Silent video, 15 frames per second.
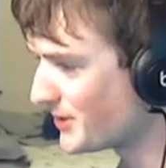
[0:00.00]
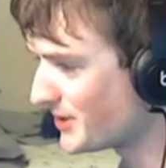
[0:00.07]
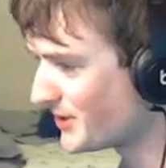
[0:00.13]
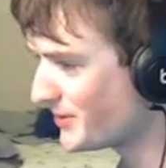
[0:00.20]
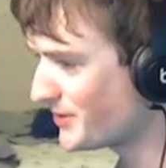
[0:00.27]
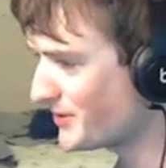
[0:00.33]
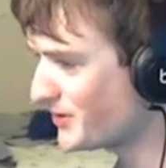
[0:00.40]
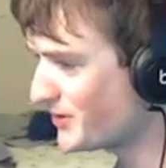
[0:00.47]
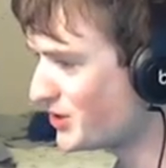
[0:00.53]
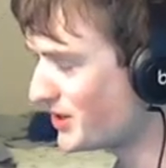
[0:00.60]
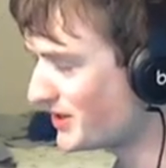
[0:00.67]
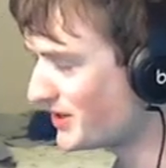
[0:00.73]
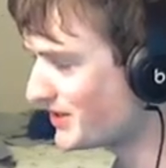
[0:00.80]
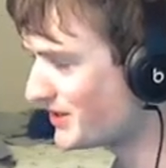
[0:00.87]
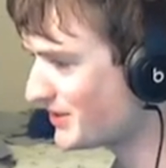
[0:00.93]
it
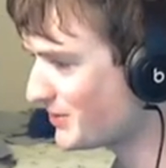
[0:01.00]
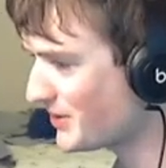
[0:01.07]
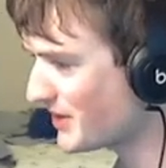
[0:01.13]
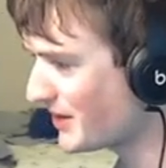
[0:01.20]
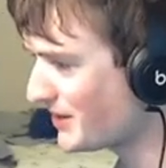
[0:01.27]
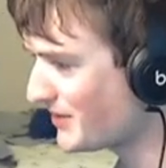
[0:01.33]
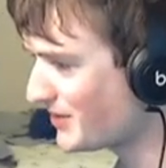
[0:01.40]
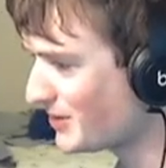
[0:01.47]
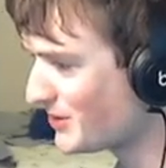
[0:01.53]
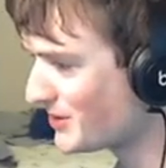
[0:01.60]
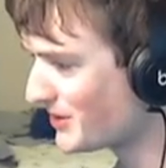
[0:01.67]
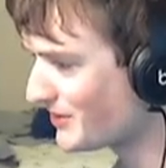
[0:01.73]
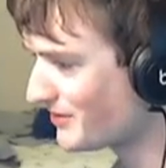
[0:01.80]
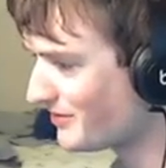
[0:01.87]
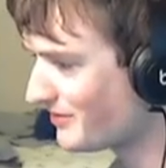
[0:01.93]
without even
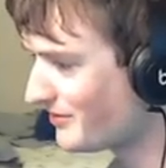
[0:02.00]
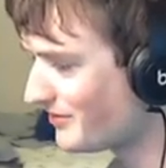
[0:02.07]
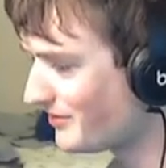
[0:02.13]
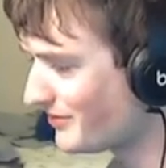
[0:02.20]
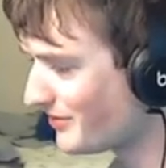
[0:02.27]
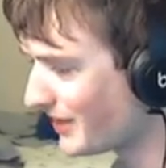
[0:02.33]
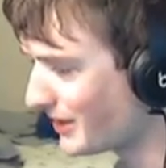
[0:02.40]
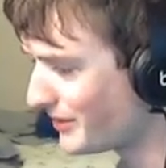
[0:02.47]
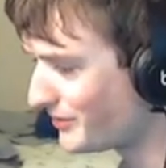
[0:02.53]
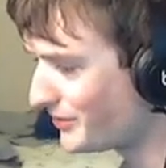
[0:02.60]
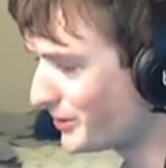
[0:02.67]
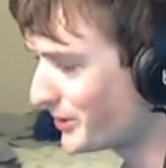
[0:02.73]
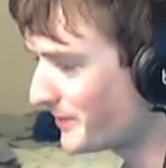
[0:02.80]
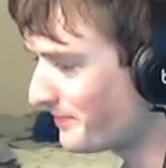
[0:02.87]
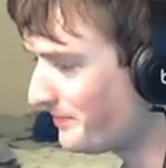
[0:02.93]
using final
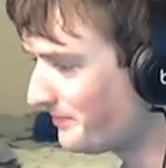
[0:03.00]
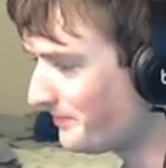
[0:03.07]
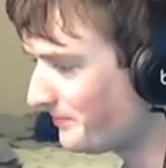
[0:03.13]
form.